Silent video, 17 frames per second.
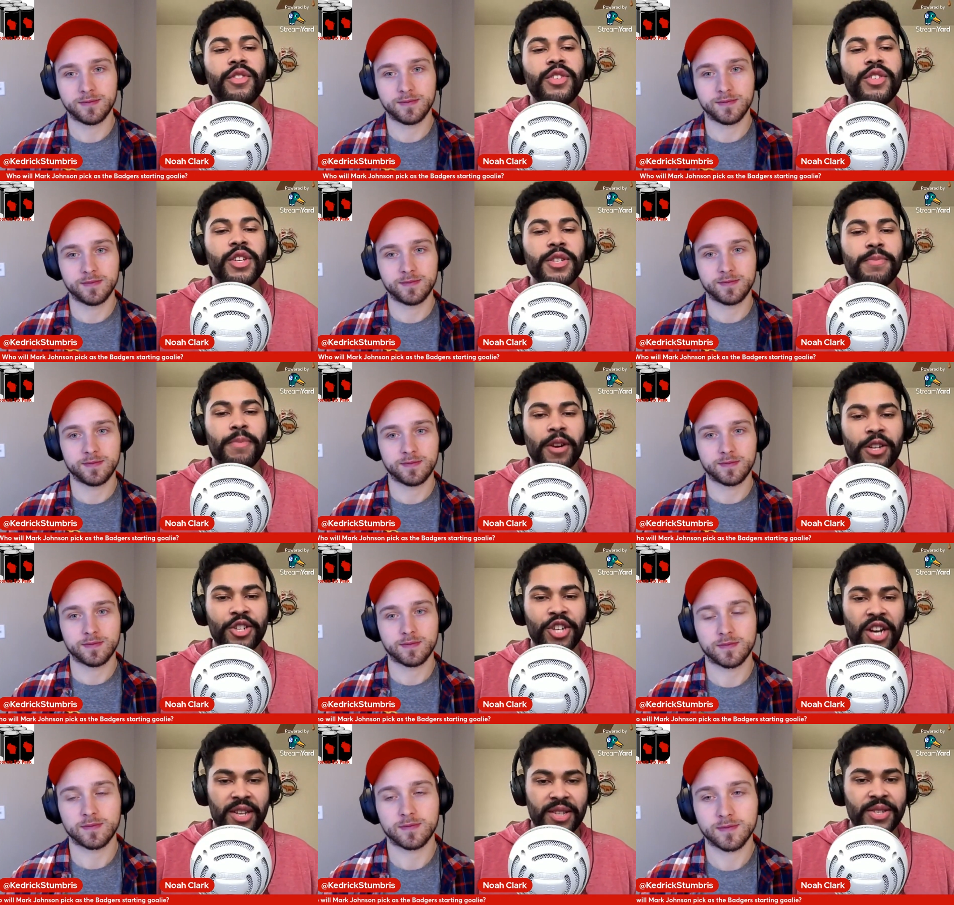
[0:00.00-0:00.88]
Speaker 1: does Mark
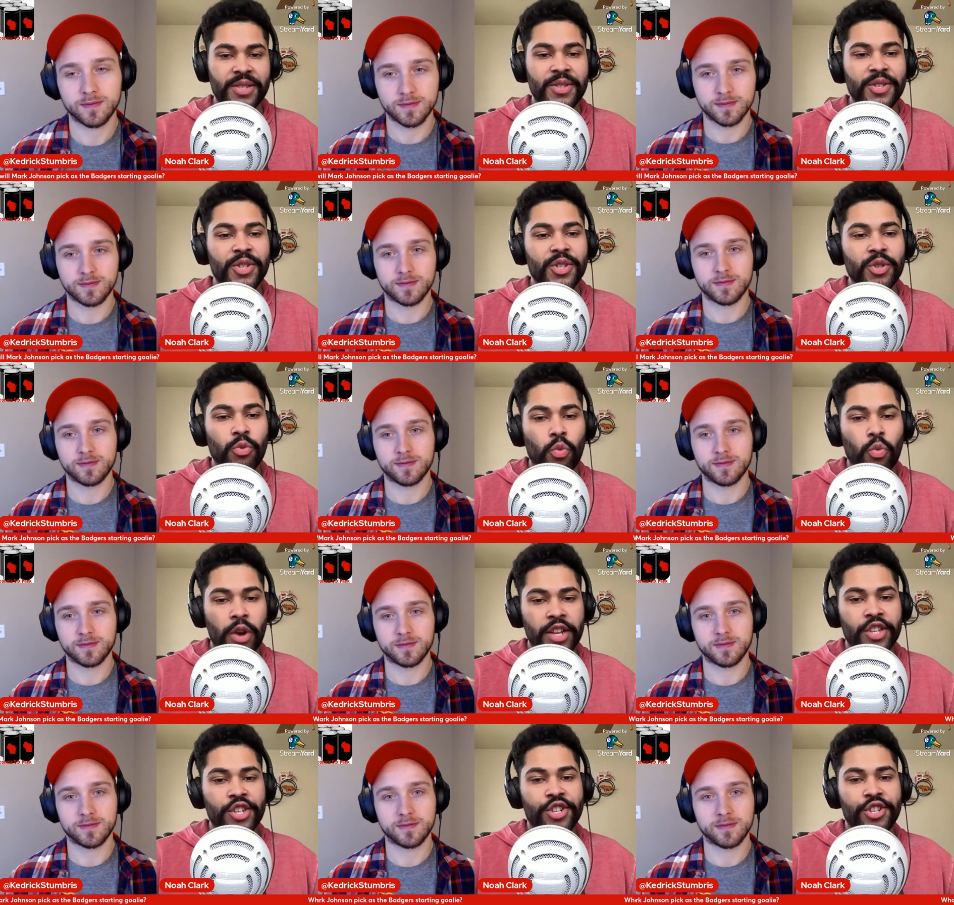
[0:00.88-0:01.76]
Johnson
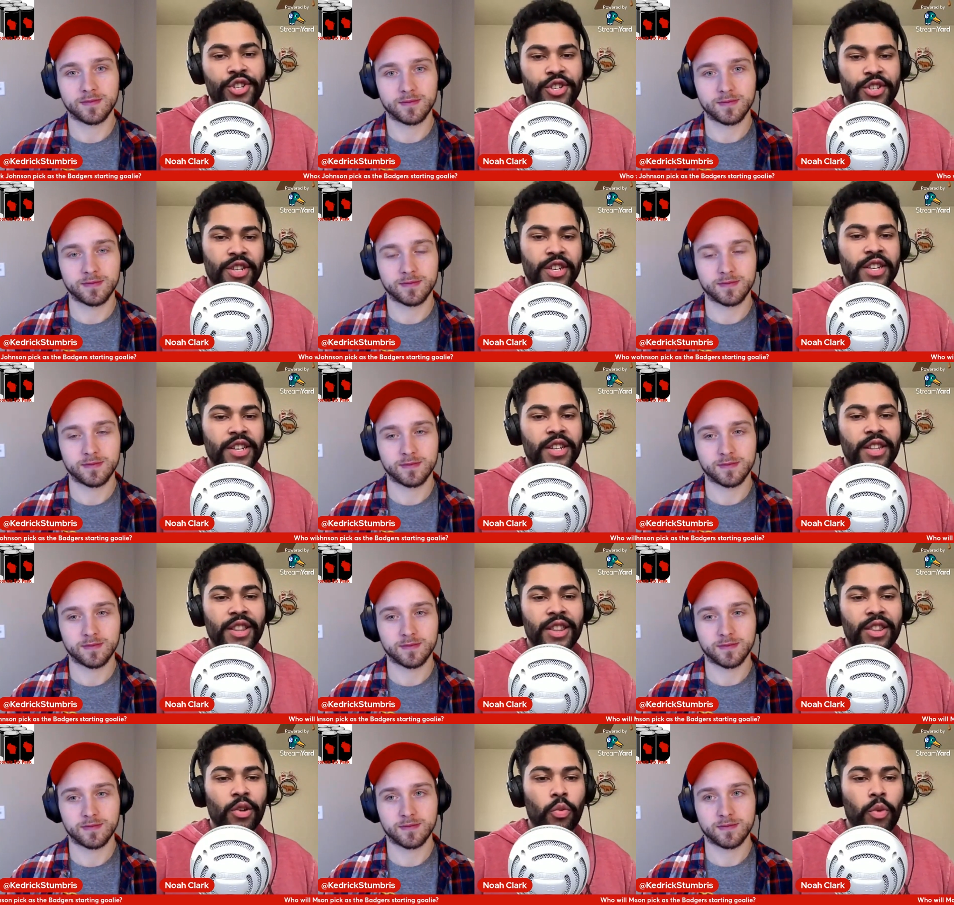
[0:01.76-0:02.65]
switch
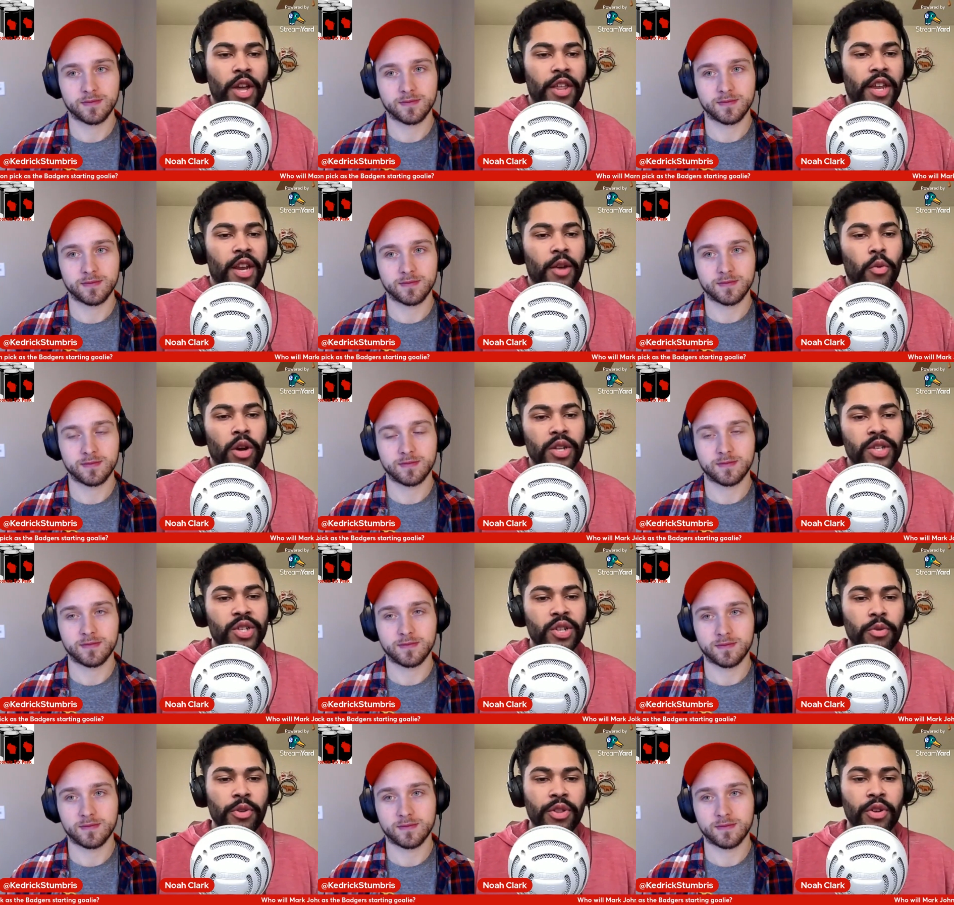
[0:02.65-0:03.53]
the way that he wants
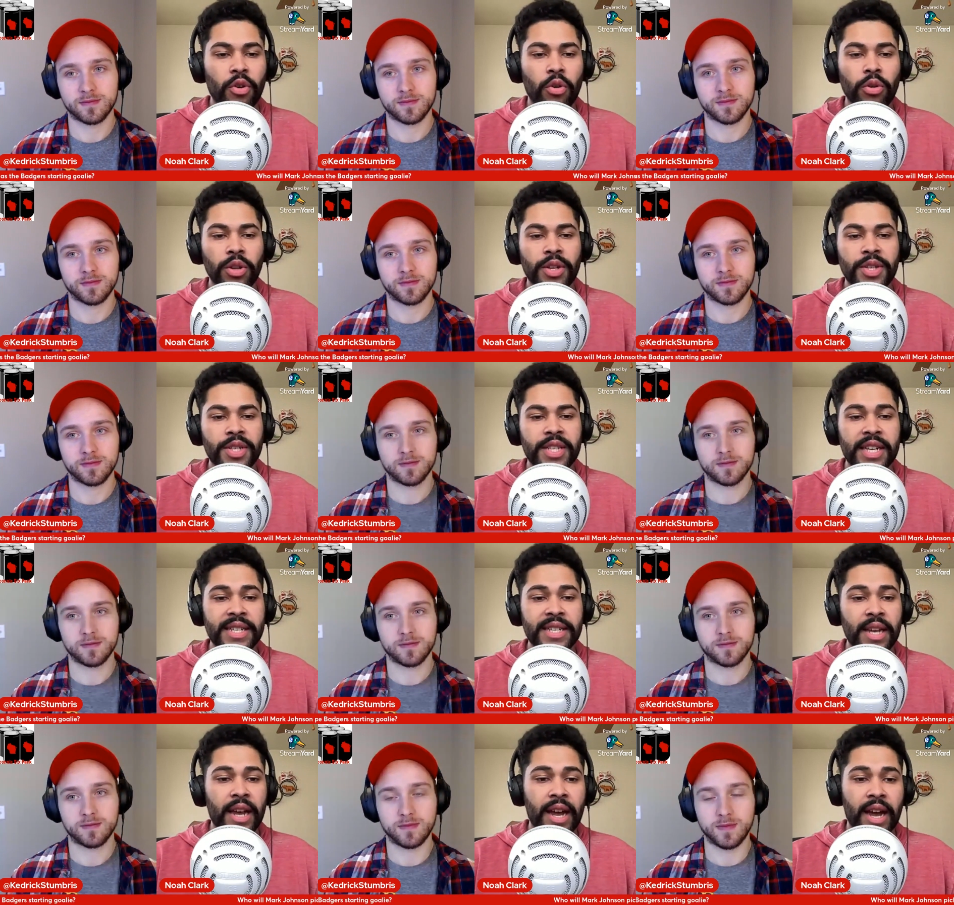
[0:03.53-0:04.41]
to with goalies?
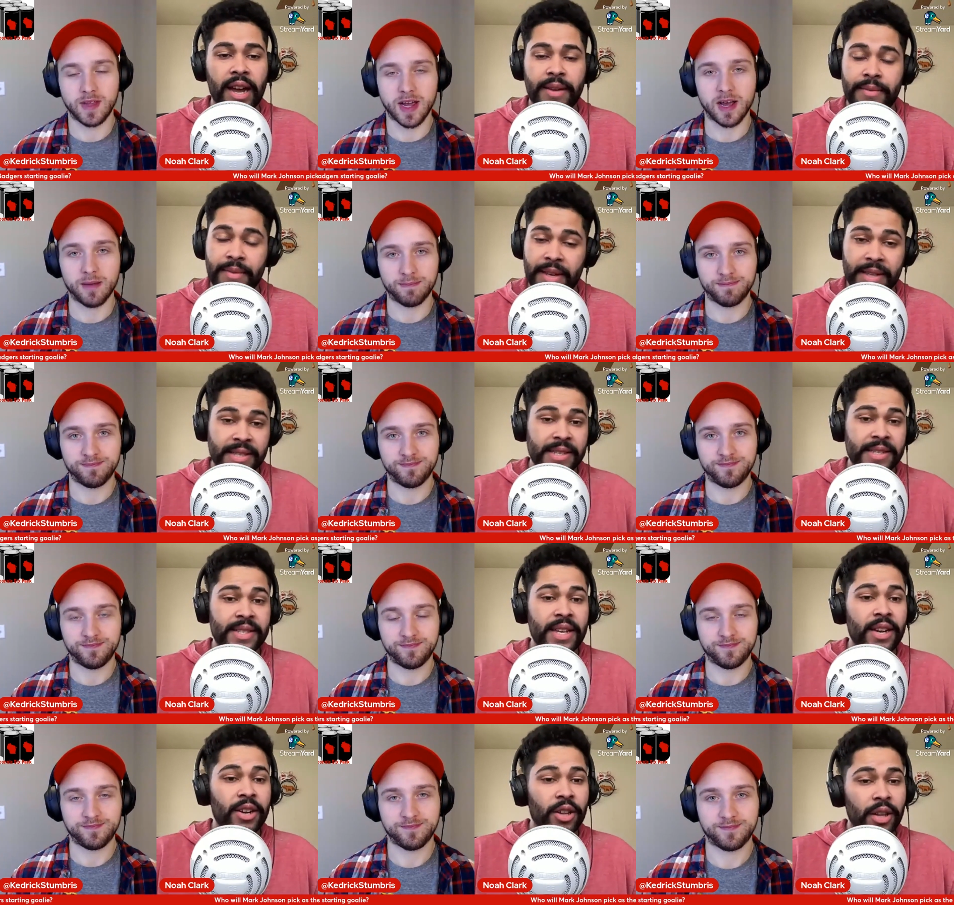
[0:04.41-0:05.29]
Because it's a
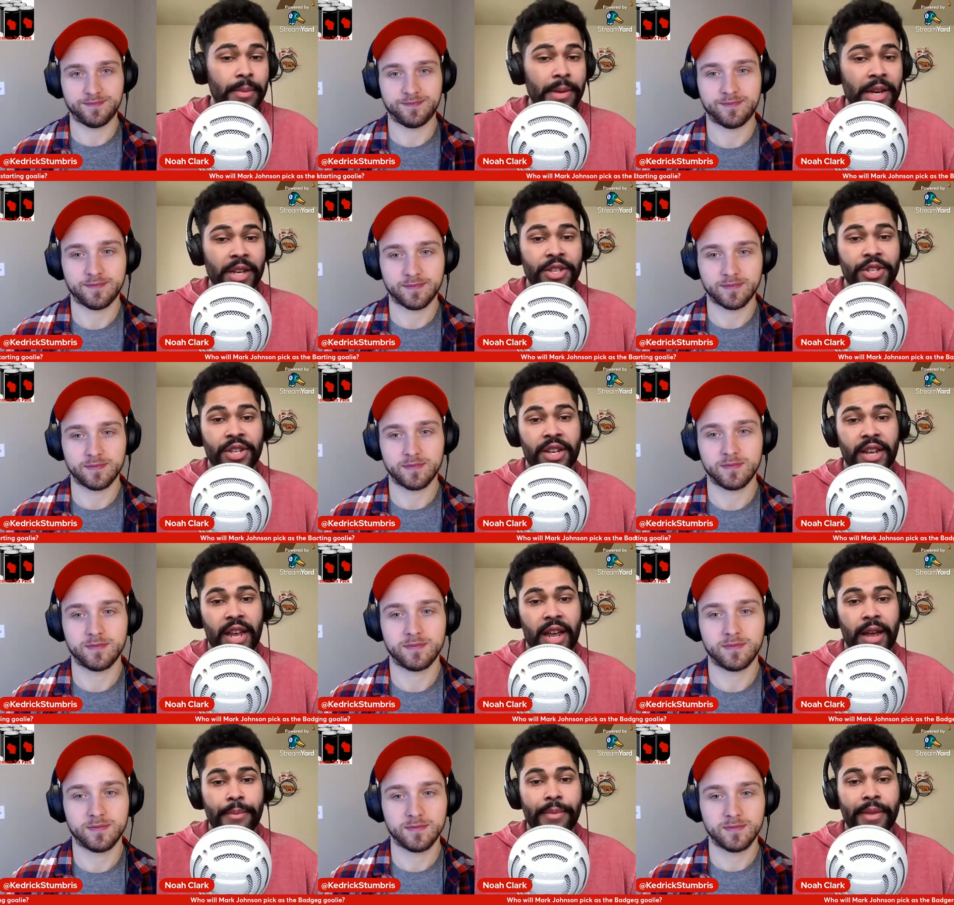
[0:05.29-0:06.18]
single elimination
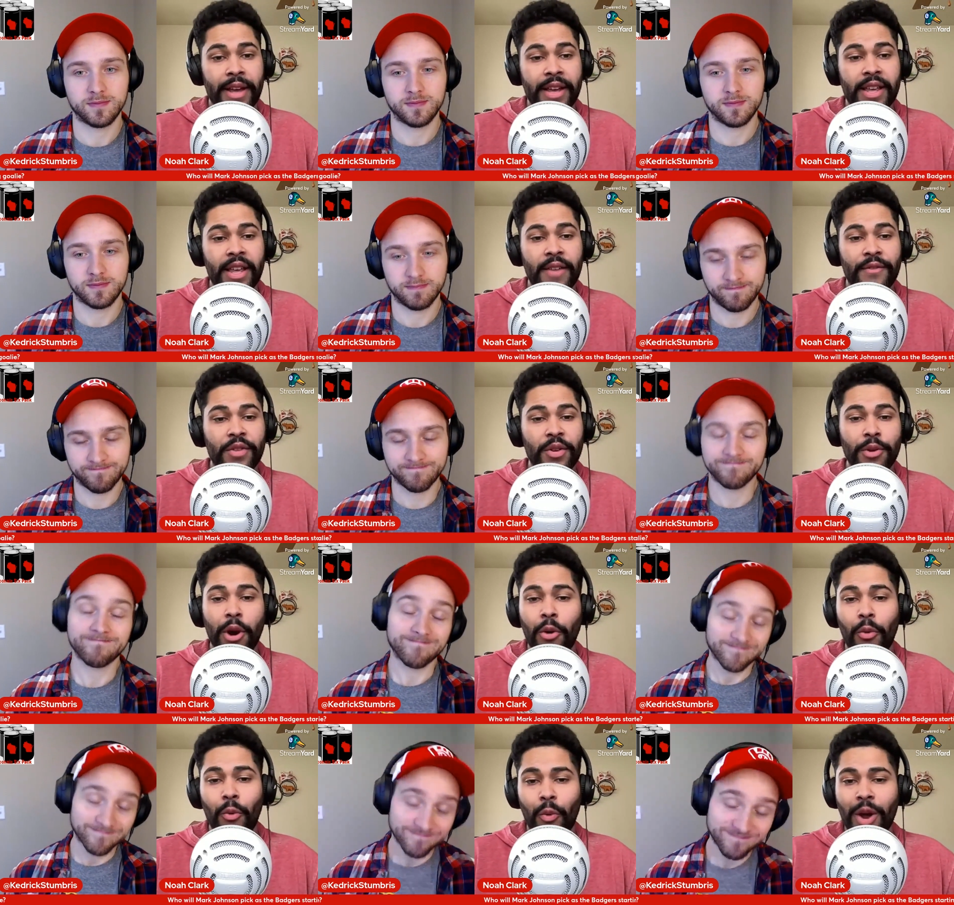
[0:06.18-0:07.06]
game. Like, if you
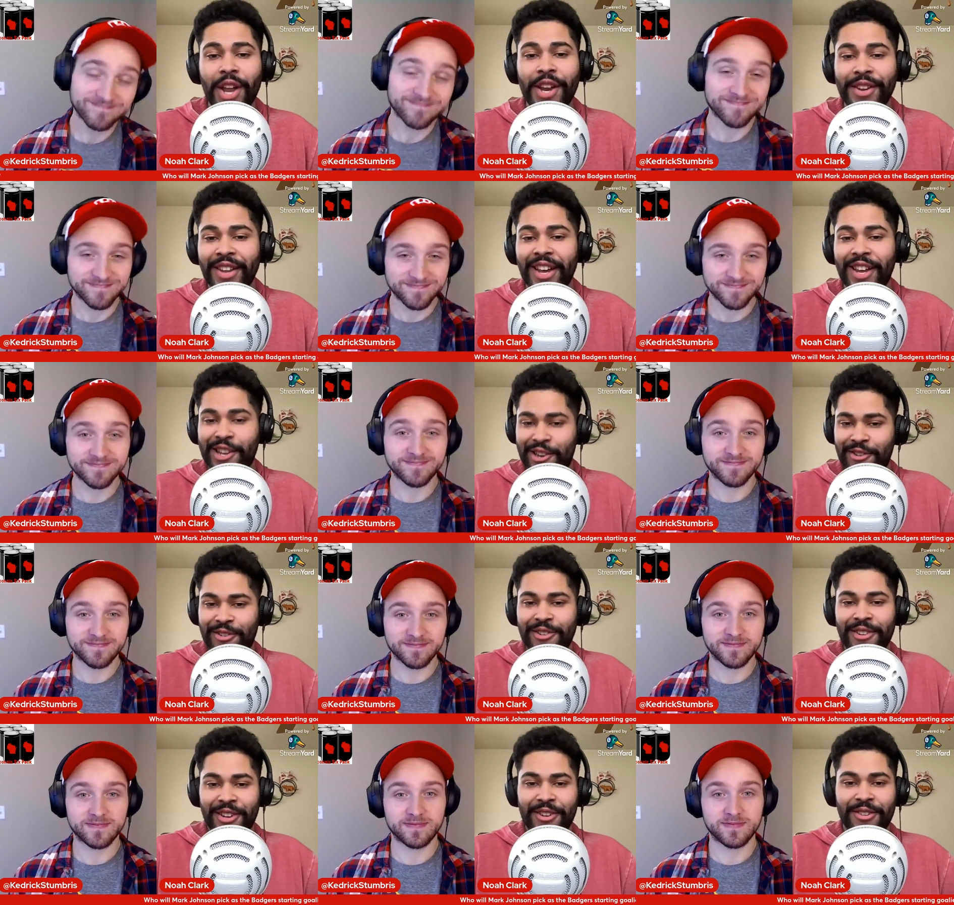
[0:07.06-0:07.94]
don't win, like
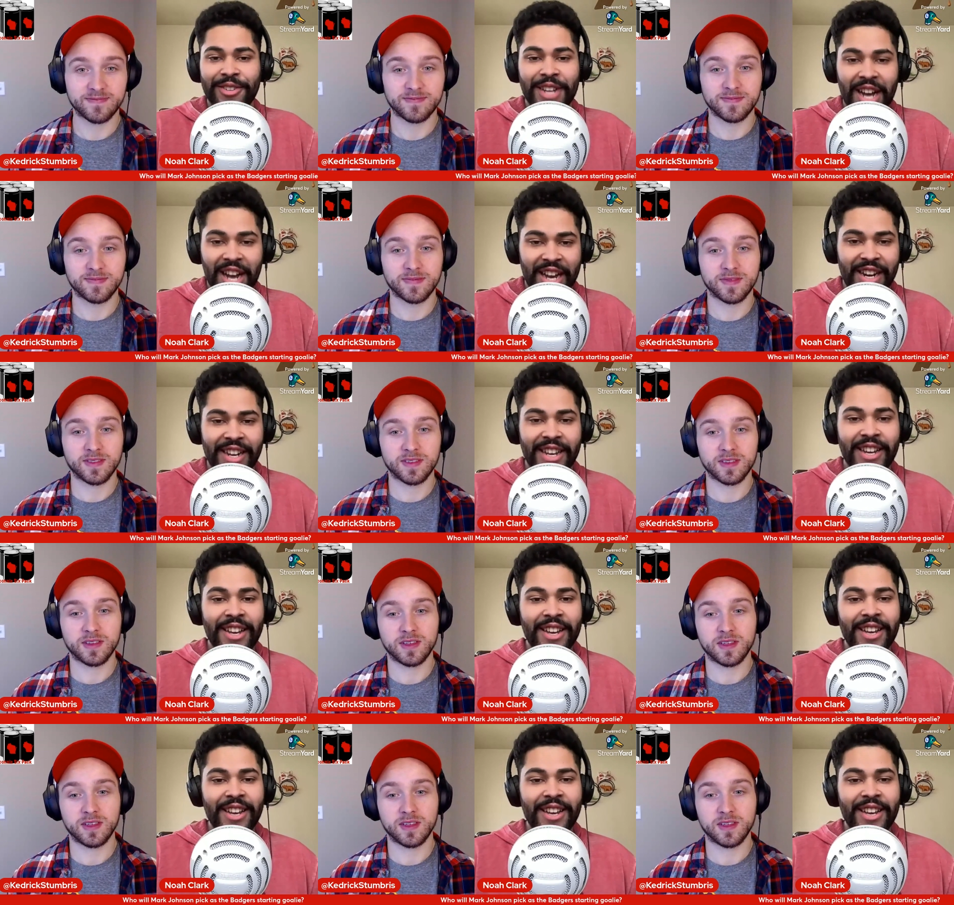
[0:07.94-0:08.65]
you're done.